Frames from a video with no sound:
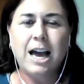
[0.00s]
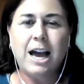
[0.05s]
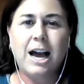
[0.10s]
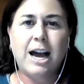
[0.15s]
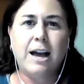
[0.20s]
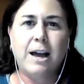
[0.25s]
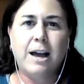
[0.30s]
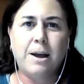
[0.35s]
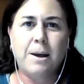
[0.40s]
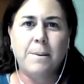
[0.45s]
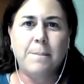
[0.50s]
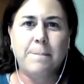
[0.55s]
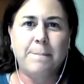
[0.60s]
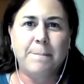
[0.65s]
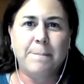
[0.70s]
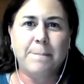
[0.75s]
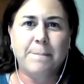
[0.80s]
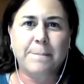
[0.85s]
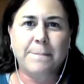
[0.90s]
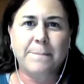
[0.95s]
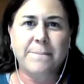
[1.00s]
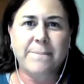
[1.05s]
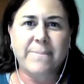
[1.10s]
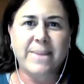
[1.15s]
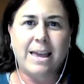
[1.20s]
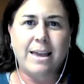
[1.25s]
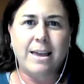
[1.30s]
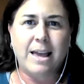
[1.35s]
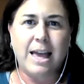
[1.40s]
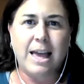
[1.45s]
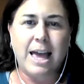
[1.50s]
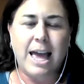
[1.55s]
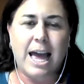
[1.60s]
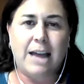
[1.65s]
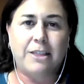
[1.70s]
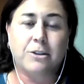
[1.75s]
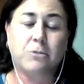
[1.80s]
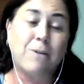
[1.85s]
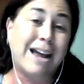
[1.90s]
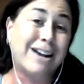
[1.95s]
Um, and
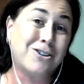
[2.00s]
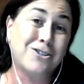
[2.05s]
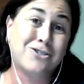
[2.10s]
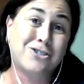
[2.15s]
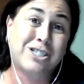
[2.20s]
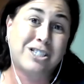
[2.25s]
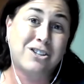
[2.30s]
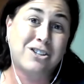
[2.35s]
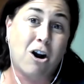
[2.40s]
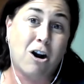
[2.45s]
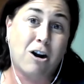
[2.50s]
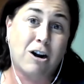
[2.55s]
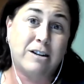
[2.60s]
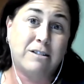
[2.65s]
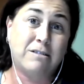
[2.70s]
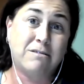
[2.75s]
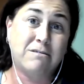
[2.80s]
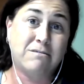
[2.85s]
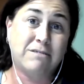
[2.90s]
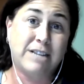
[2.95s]
the records aren't